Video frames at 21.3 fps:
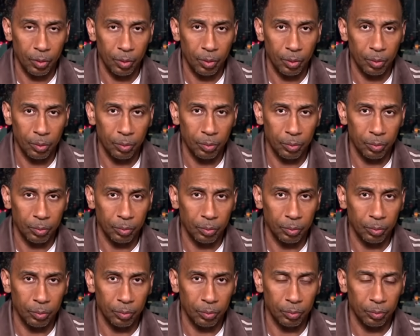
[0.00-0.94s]

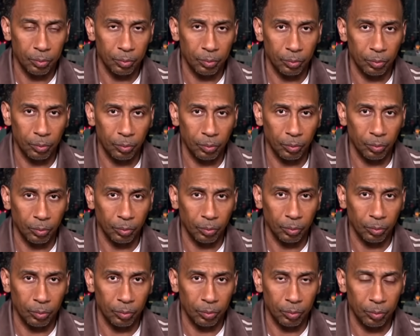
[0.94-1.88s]

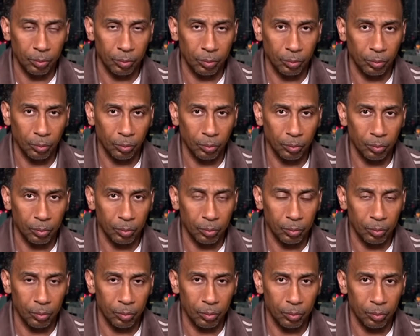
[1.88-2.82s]

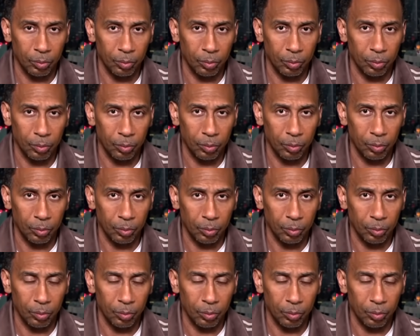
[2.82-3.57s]
[no speech]